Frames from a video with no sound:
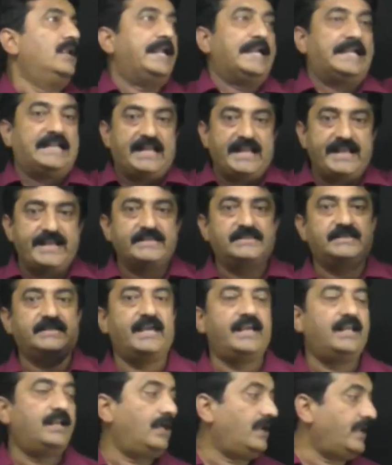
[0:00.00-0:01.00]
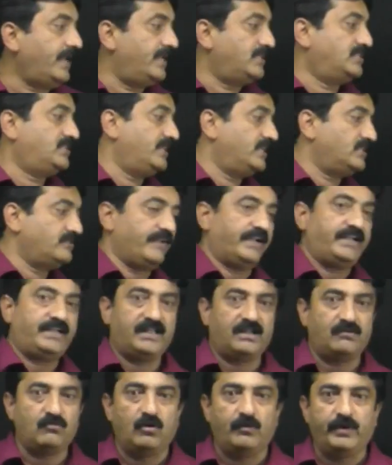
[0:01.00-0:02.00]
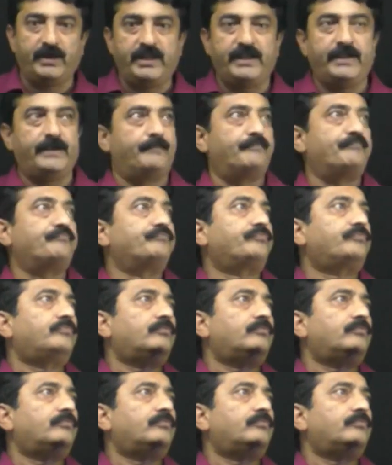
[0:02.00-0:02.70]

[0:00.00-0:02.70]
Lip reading: like t is scalar, h is vector over here.